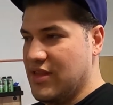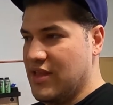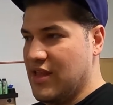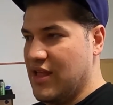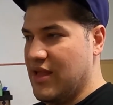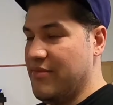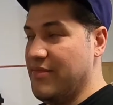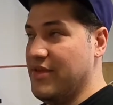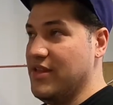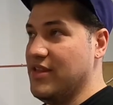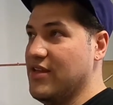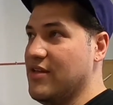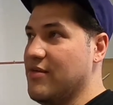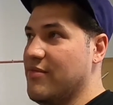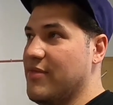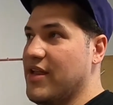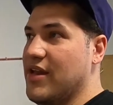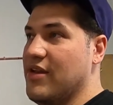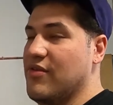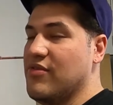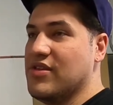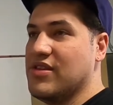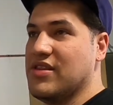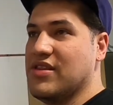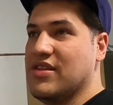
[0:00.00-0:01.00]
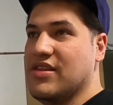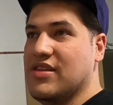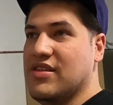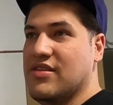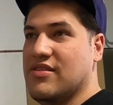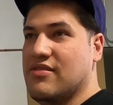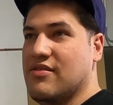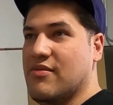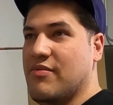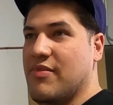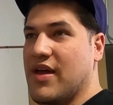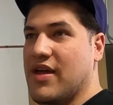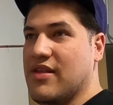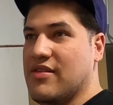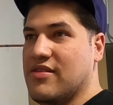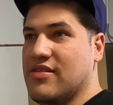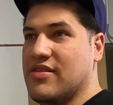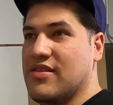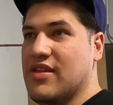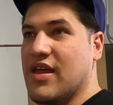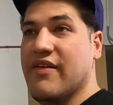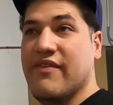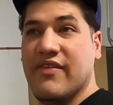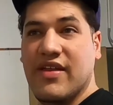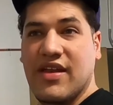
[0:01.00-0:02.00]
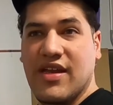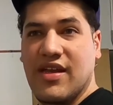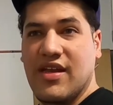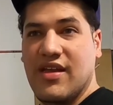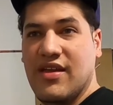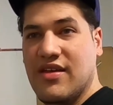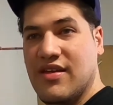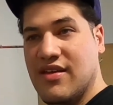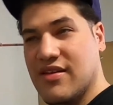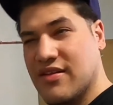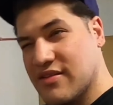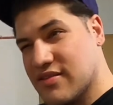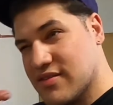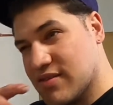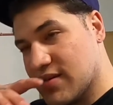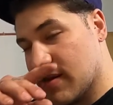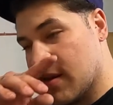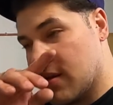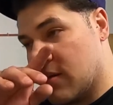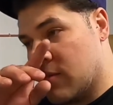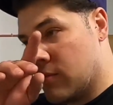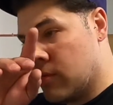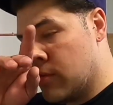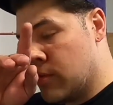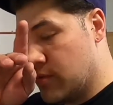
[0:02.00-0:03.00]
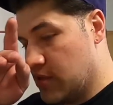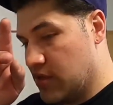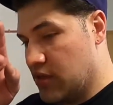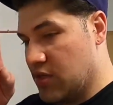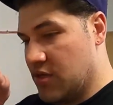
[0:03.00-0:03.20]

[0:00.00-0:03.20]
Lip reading: I mean, think about it, it was about 7-8 years ago.